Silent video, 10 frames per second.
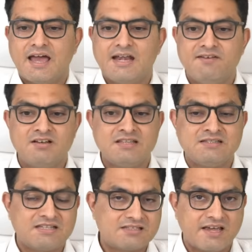And even
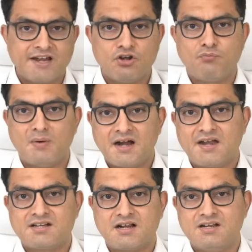in this kind of
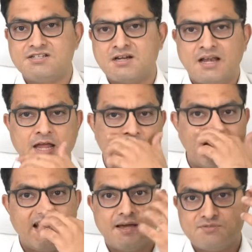market condition, like
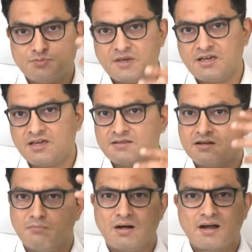while I'm speaking,
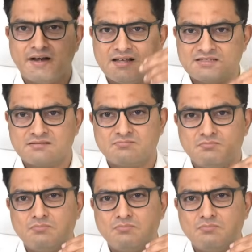the market is